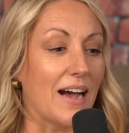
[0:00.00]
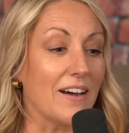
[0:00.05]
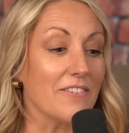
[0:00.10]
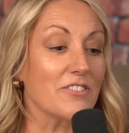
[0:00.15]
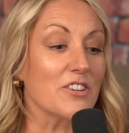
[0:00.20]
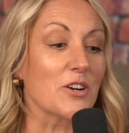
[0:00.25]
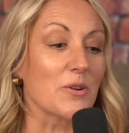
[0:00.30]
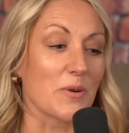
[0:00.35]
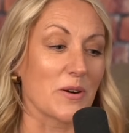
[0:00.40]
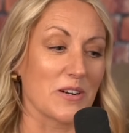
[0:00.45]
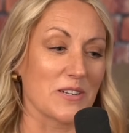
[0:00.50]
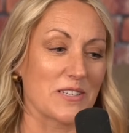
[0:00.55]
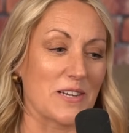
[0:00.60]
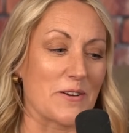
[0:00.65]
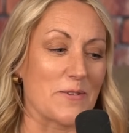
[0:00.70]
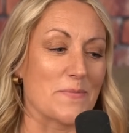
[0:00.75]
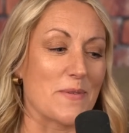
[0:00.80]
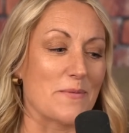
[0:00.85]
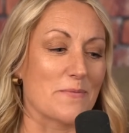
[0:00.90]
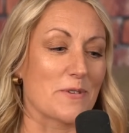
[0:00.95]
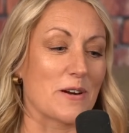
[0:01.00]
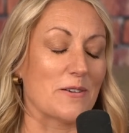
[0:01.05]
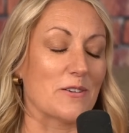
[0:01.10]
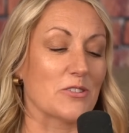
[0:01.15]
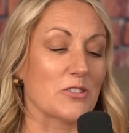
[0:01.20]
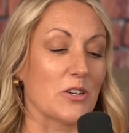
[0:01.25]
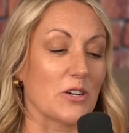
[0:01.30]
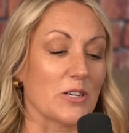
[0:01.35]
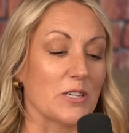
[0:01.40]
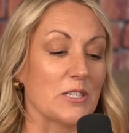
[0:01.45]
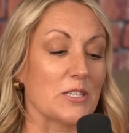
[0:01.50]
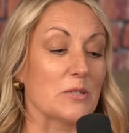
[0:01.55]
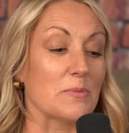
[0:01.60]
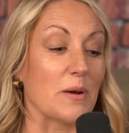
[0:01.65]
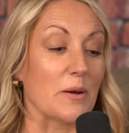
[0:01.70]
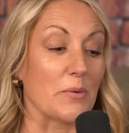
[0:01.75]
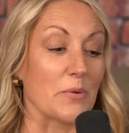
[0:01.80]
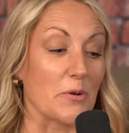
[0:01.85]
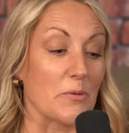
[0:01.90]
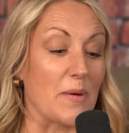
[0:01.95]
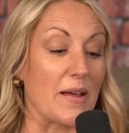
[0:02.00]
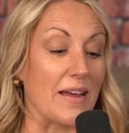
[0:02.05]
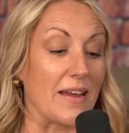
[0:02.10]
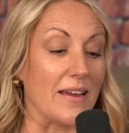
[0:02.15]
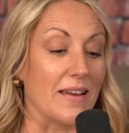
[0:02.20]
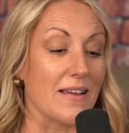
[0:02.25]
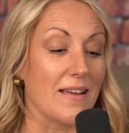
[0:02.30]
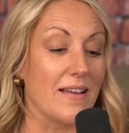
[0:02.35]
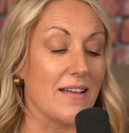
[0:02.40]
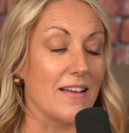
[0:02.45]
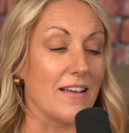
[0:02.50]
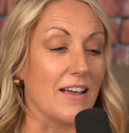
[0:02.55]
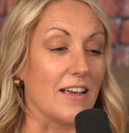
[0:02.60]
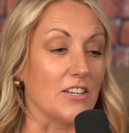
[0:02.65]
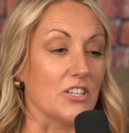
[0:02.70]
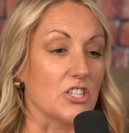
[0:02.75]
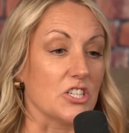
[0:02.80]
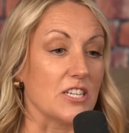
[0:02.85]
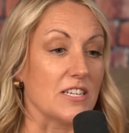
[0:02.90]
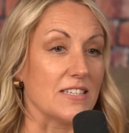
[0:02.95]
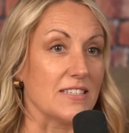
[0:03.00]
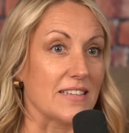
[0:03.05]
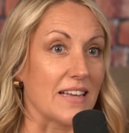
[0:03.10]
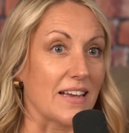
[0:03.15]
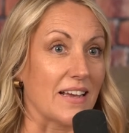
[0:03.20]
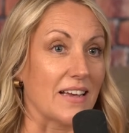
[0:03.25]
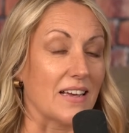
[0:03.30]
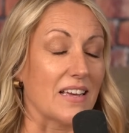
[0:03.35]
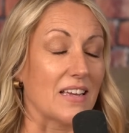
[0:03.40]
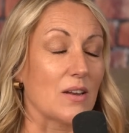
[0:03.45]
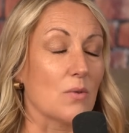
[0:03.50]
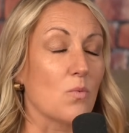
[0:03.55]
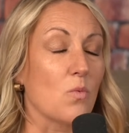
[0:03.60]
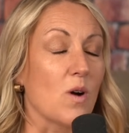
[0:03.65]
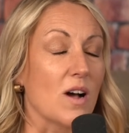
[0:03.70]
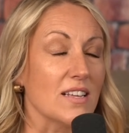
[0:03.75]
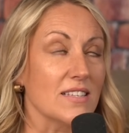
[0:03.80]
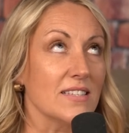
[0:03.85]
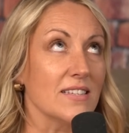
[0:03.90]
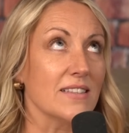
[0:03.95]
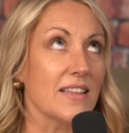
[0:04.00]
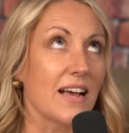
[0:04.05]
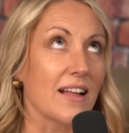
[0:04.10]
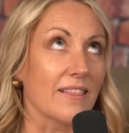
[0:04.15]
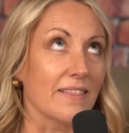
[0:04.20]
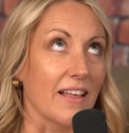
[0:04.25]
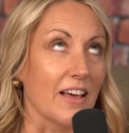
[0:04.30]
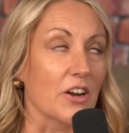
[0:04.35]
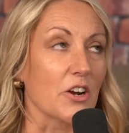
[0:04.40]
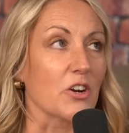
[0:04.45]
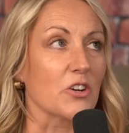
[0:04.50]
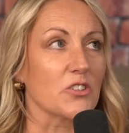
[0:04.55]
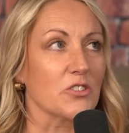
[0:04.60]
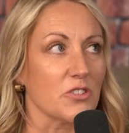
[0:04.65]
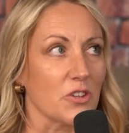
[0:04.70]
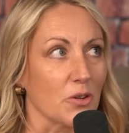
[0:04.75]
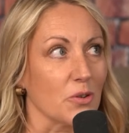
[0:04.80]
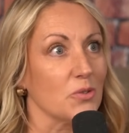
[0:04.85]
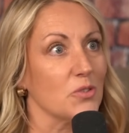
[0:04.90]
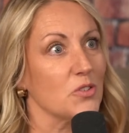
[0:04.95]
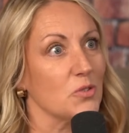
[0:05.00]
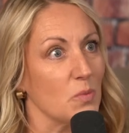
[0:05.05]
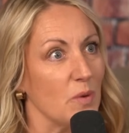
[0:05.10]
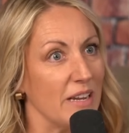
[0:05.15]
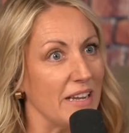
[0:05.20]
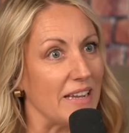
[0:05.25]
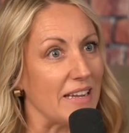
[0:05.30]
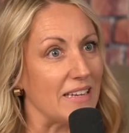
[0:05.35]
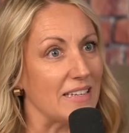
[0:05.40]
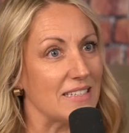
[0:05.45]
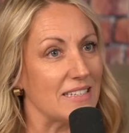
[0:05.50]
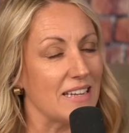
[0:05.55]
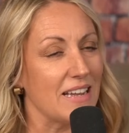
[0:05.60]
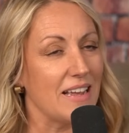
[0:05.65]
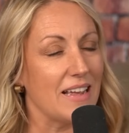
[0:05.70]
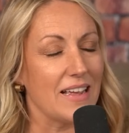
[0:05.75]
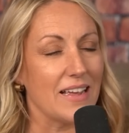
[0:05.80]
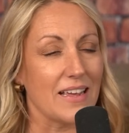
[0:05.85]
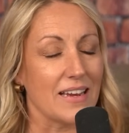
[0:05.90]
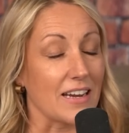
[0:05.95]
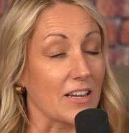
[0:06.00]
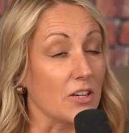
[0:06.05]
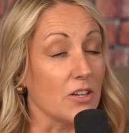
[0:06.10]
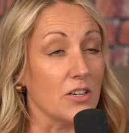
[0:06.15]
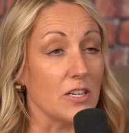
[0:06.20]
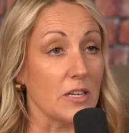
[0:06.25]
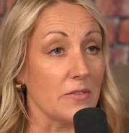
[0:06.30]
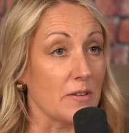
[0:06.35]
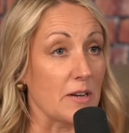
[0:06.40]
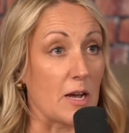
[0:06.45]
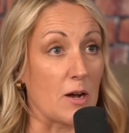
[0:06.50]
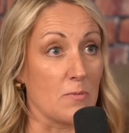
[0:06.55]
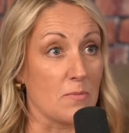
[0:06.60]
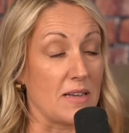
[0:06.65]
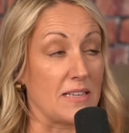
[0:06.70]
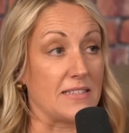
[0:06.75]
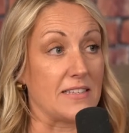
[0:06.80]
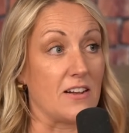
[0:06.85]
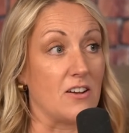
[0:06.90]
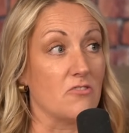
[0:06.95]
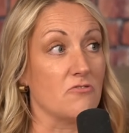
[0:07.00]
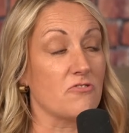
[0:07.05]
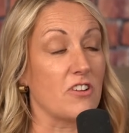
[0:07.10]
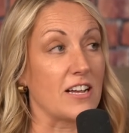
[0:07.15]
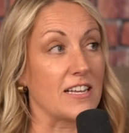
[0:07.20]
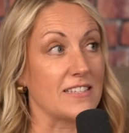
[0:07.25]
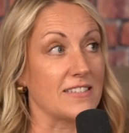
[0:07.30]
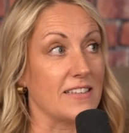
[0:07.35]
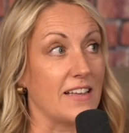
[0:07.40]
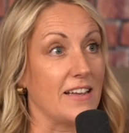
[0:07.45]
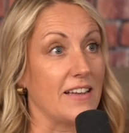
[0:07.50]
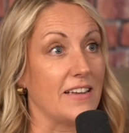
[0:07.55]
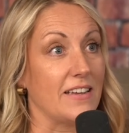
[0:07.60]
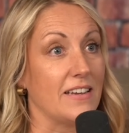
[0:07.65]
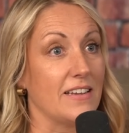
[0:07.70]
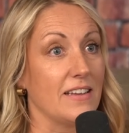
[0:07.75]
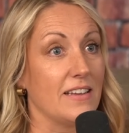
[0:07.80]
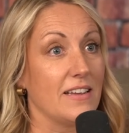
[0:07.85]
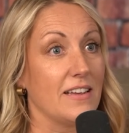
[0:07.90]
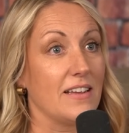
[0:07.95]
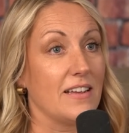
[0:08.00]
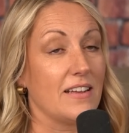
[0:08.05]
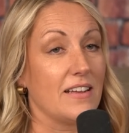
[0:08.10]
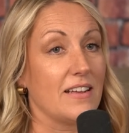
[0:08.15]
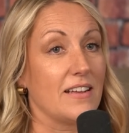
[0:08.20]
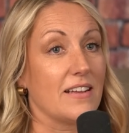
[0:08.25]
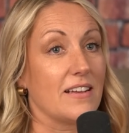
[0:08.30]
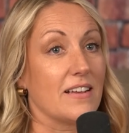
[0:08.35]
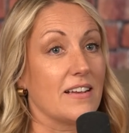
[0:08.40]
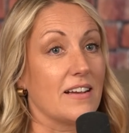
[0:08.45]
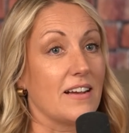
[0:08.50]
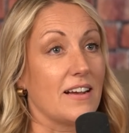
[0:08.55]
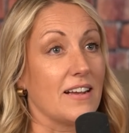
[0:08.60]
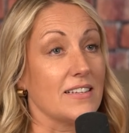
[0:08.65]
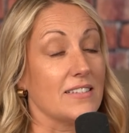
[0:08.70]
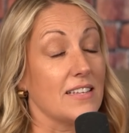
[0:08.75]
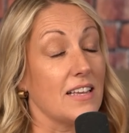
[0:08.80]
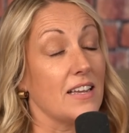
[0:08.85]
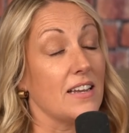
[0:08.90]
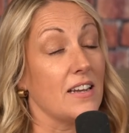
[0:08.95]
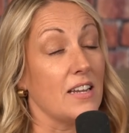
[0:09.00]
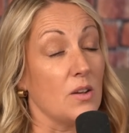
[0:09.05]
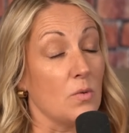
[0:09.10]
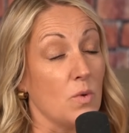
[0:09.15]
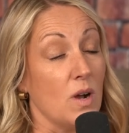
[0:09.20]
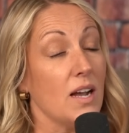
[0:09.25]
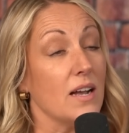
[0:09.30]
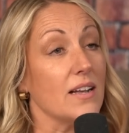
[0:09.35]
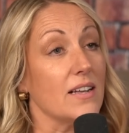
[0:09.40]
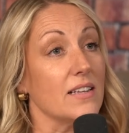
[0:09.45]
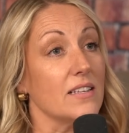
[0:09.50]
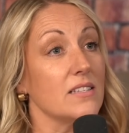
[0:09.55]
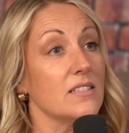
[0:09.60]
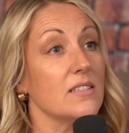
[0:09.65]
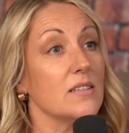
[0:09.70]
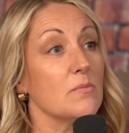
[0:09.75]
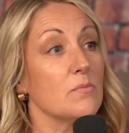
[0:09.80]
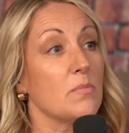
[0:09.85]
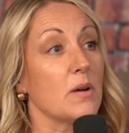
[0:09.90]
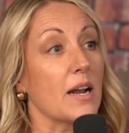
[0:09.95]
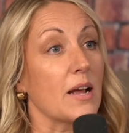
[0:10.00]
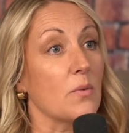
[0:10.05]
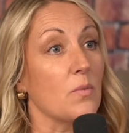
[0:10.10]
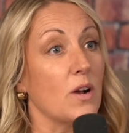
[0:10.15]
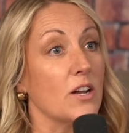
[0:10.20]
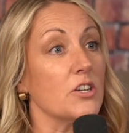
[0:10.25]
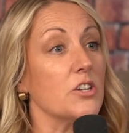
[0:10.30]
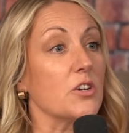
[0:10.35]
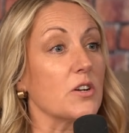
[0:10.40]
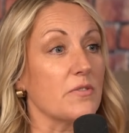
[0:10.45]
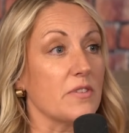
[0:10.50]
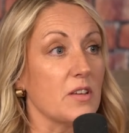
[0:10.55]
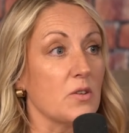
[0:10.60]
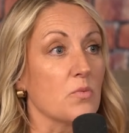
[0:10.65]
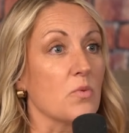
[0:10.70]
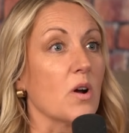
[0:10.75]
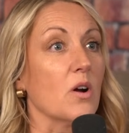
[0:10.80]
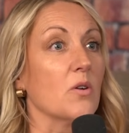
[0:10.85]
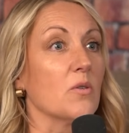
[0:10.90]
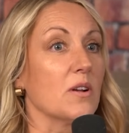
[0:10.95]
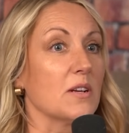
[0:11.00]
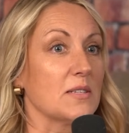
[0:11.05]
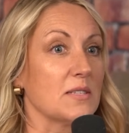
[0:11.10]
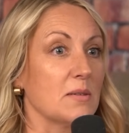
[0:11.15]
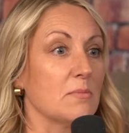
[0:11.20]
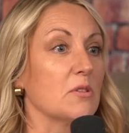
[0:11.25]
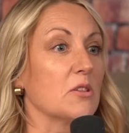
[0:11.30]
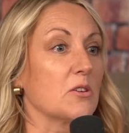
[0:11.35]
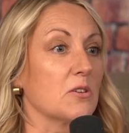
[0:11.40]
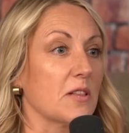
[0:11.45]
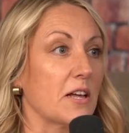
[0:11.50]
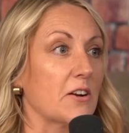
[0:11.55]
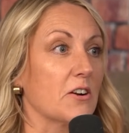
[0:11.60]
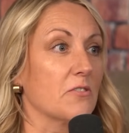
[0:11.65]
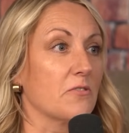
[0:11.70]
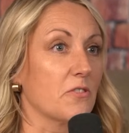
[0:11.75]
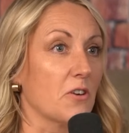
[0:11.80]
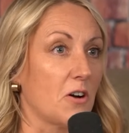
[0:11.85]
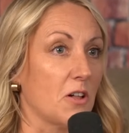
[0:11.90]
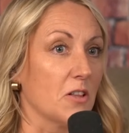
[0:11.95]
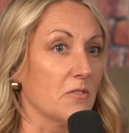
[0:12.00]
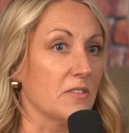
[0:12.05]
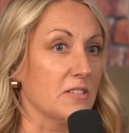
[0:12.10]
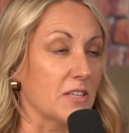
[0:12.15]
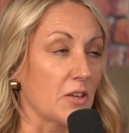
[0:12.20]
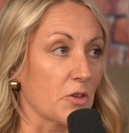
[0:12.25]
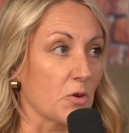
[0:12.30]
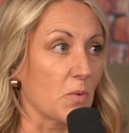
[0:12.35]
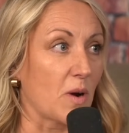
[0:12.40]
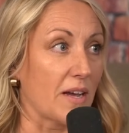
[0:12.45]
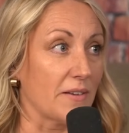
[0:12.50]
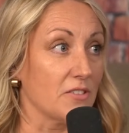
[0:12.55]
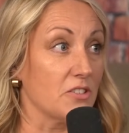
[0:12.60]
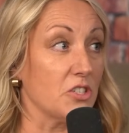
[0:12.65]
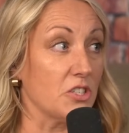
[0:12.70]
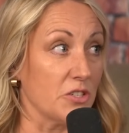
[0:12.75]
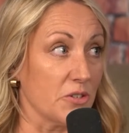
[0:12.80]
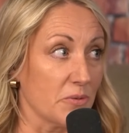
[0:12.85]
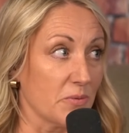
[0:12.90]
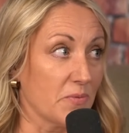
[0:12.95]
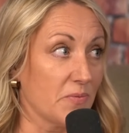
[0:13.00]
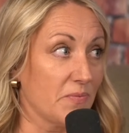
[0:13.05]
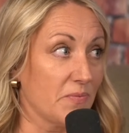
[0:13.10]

afterwards I remember I was talking to my roommate and she said, "Wasn't that letter so sweet?" And I couldn't even help myself. I said, I said, "It was, but I wonder if he wrote a similar letter for all of his other wives too."